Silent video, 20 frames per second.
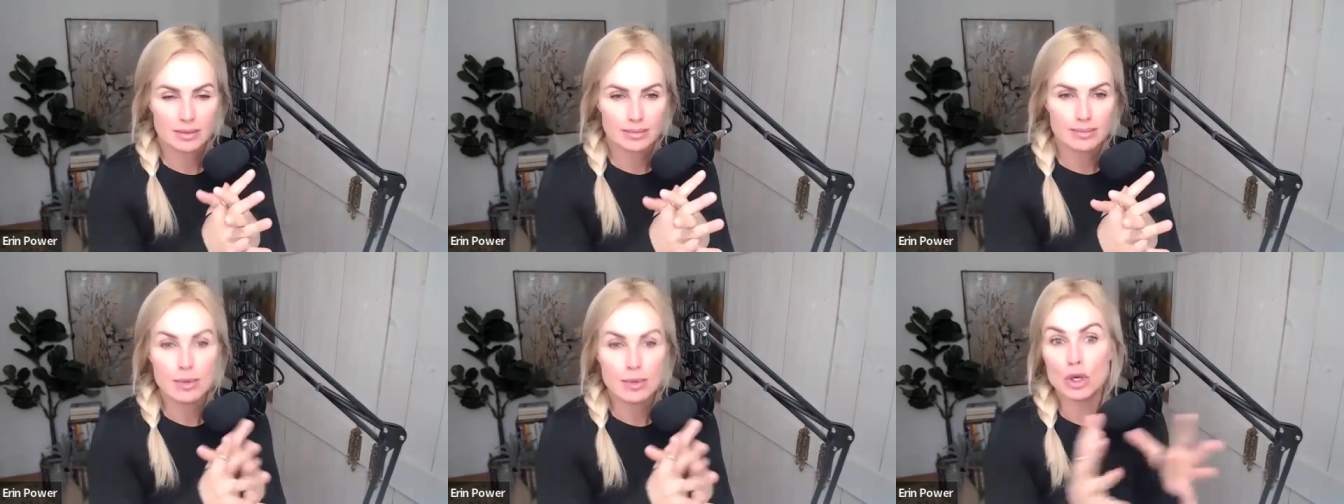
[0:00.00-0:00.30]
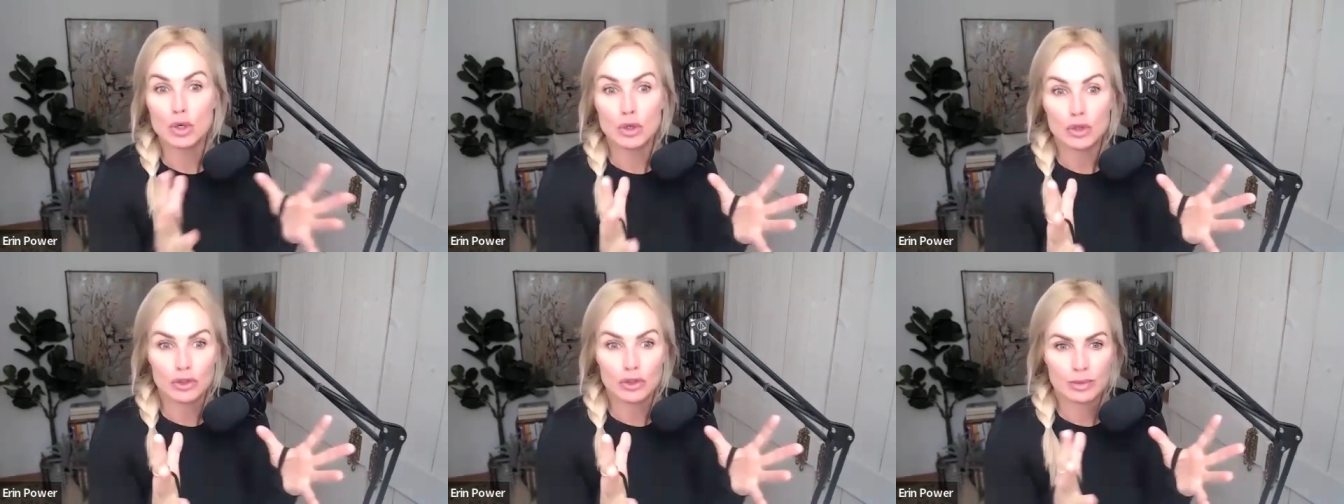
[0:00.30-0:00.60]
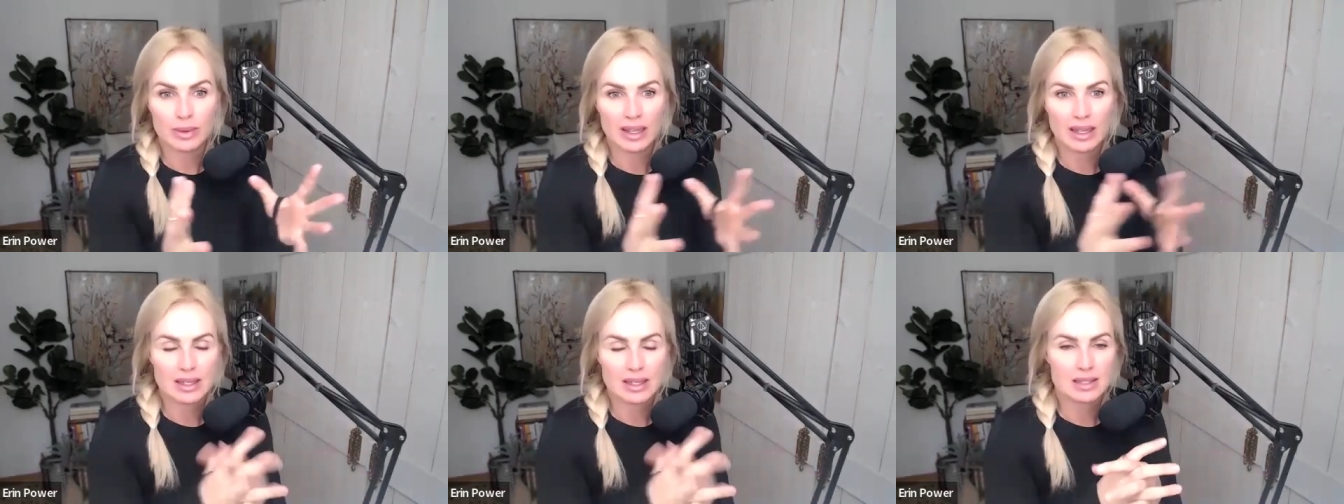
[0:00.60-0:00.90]

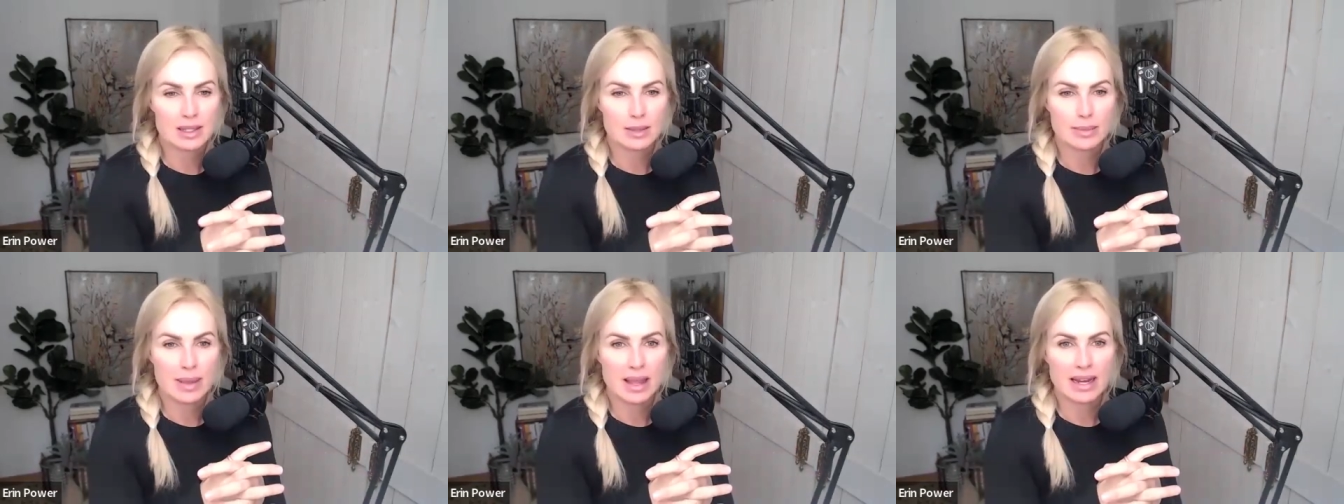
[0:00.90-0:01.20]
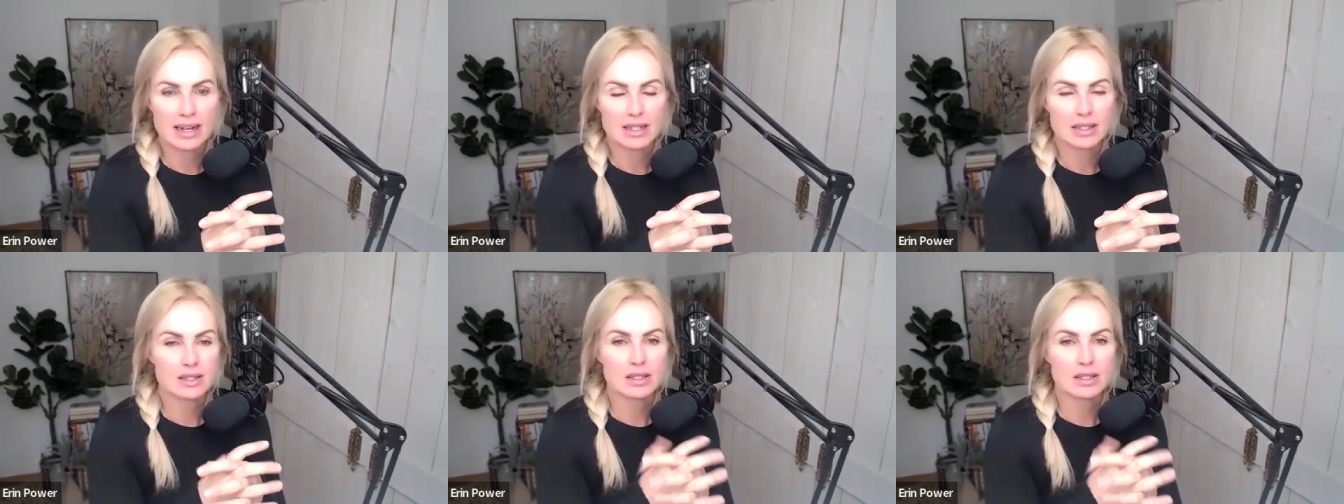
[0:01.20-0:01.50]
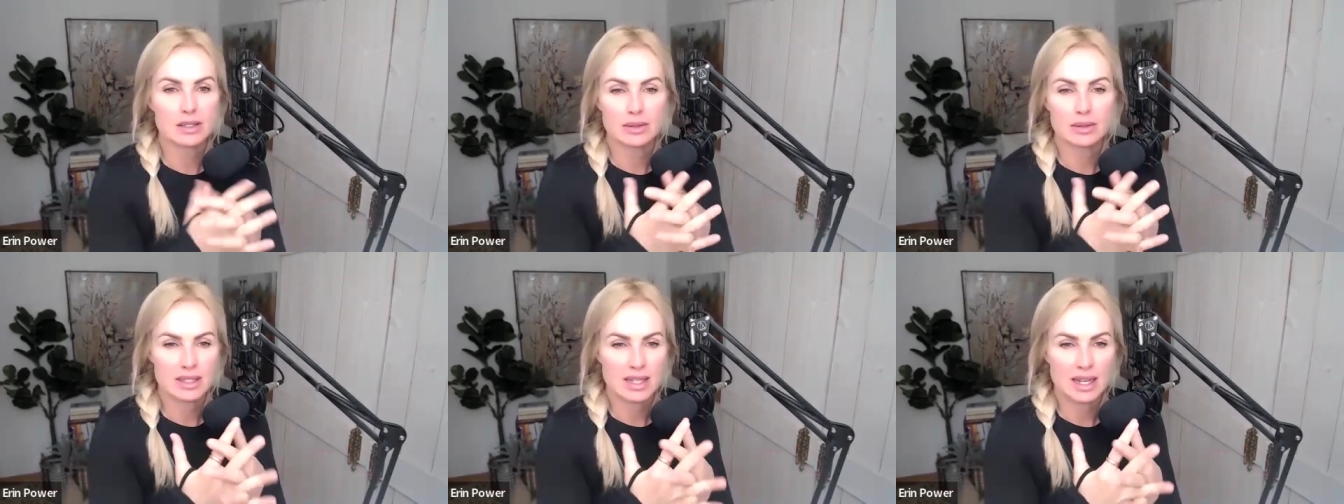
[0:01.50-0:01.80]
move because the pain is
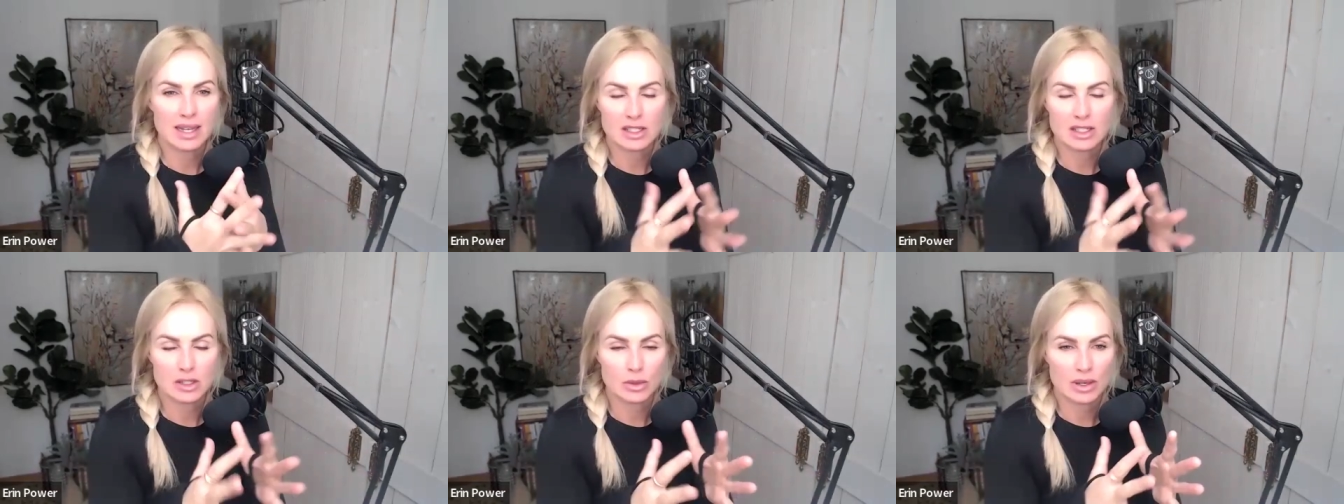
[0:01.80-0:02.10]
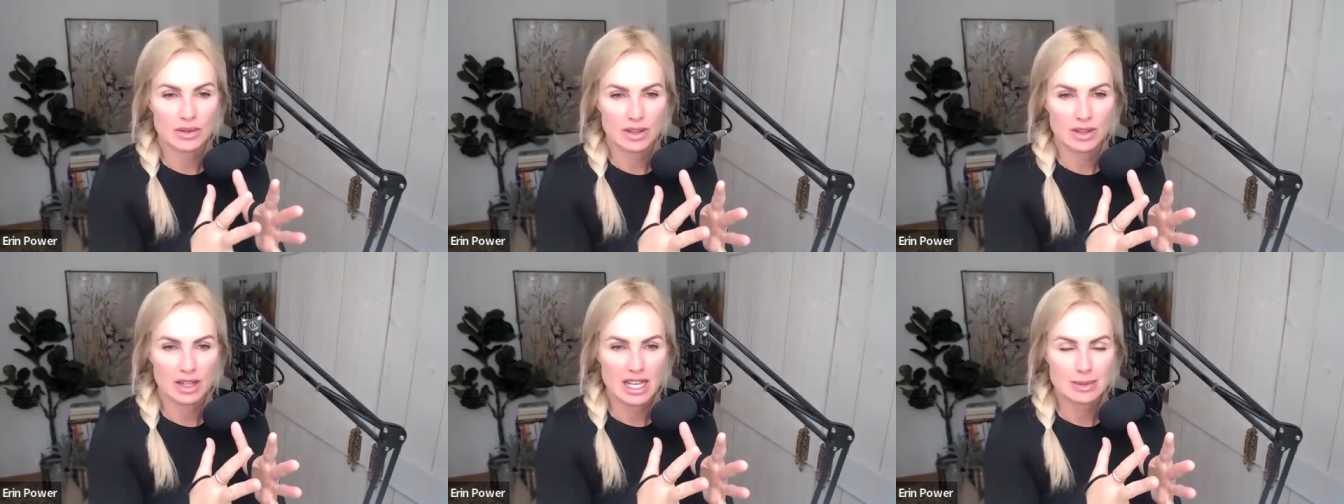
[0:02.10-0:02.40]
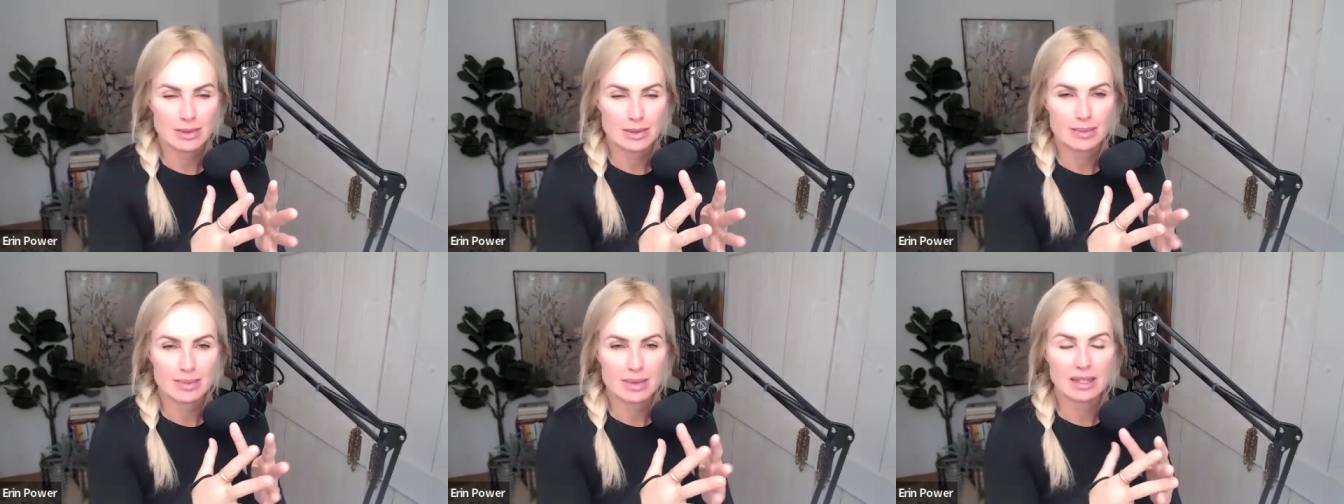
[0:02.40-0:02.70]
too intense or whatever the
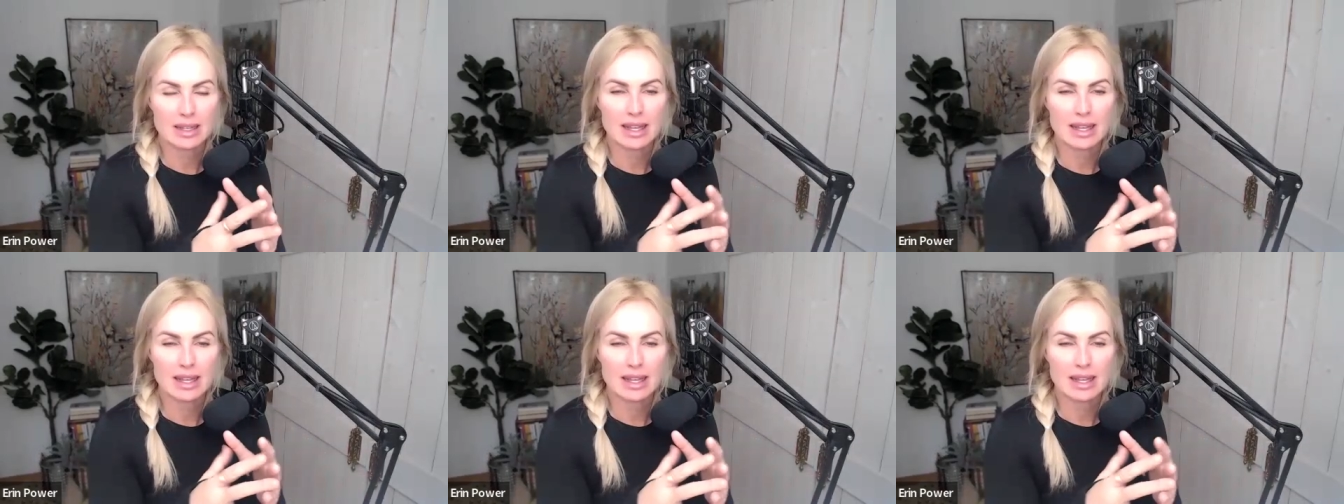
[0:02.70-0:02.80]
case may be